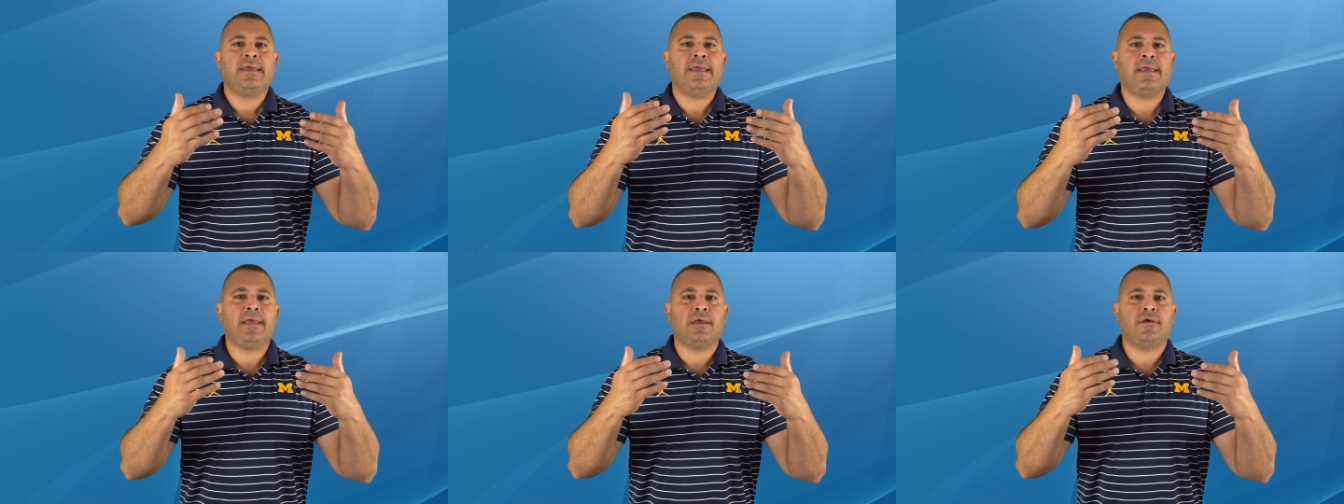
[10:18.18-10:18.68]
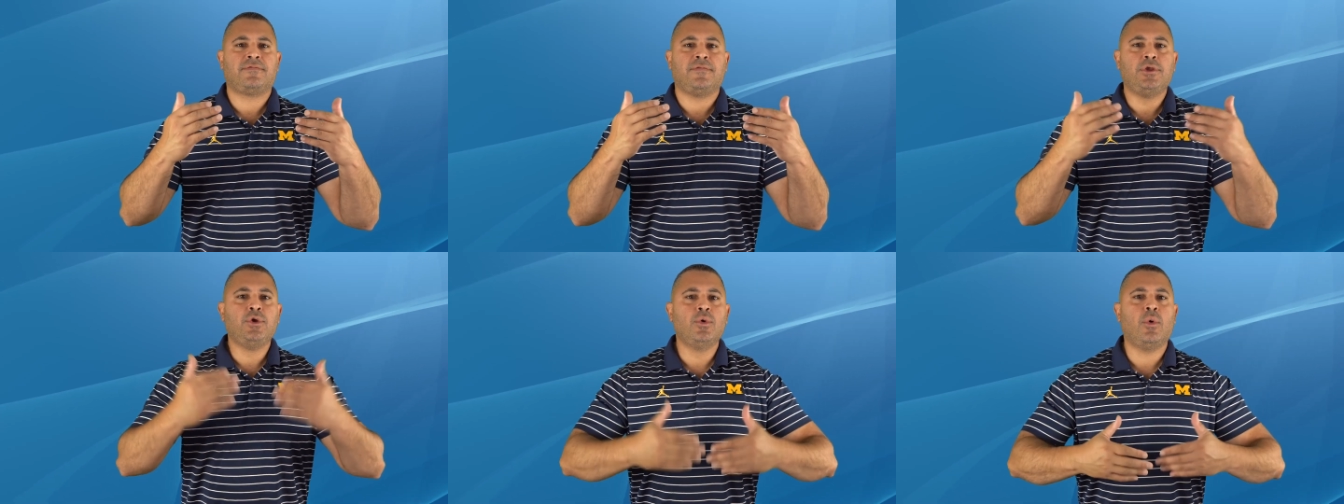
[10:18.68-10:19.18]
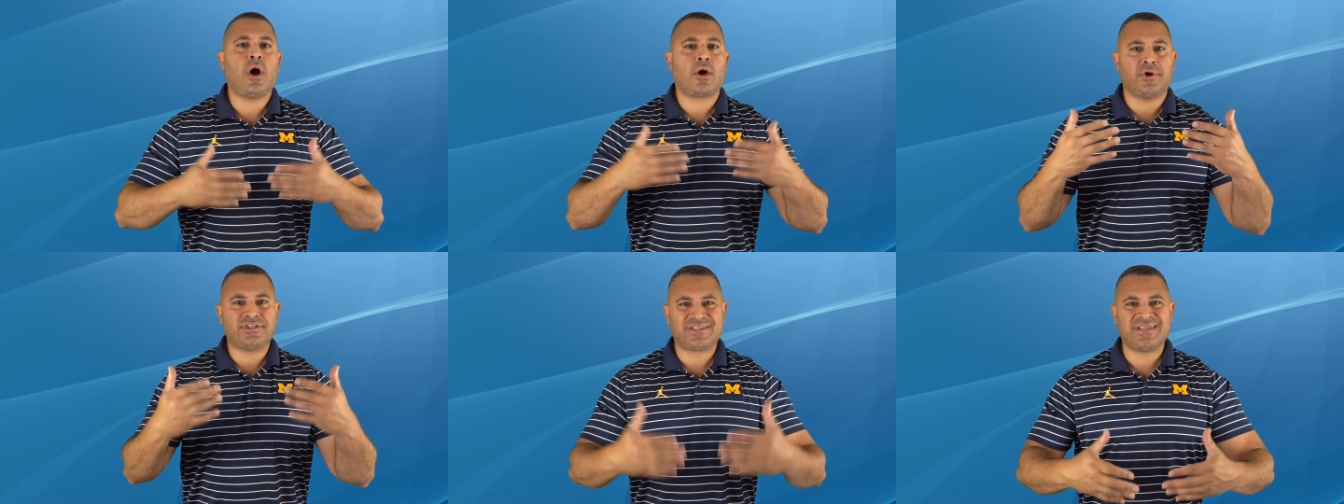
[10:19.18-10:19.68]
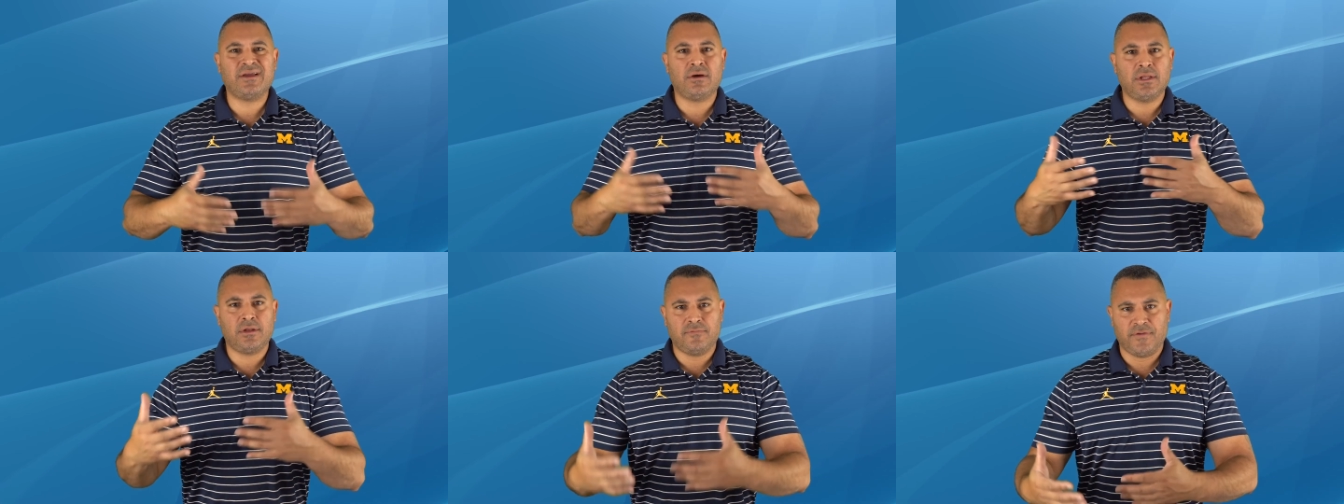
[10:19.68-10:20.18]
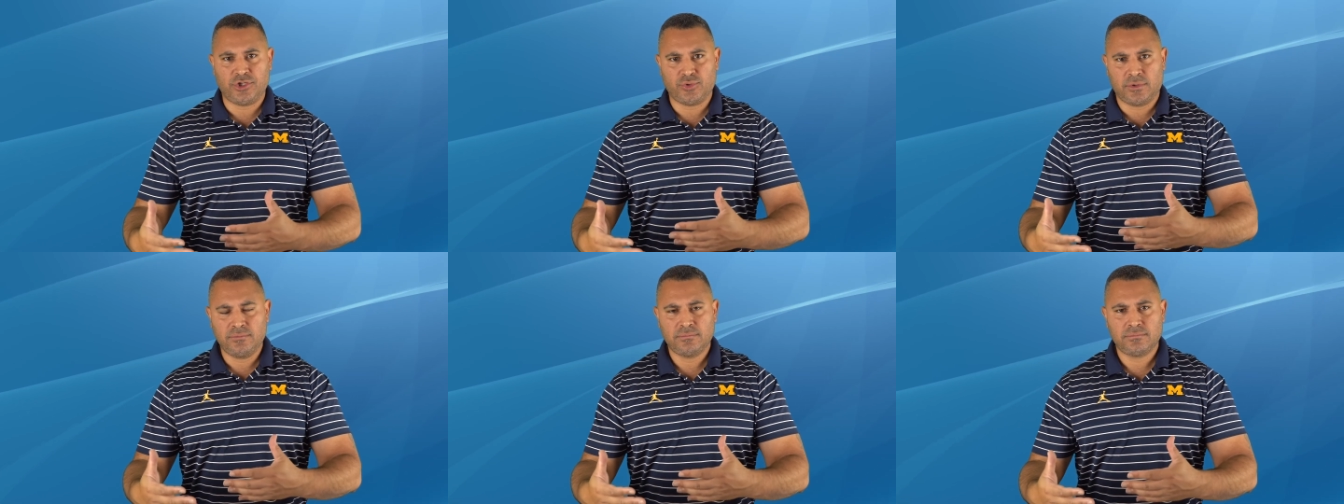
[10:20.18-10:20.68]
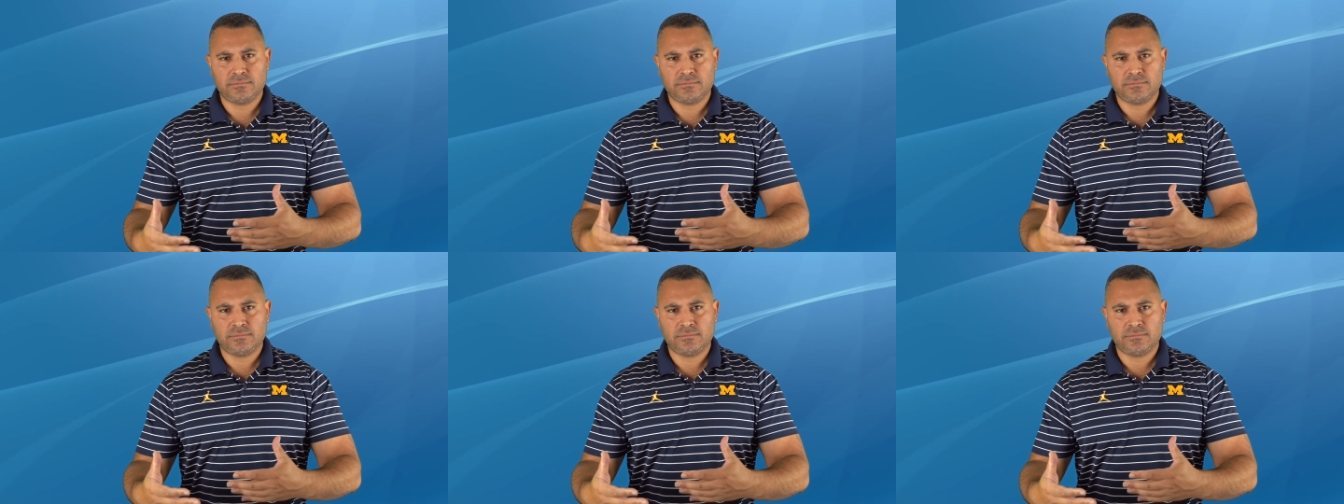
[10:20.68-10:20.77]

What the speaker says: If you are a single individual,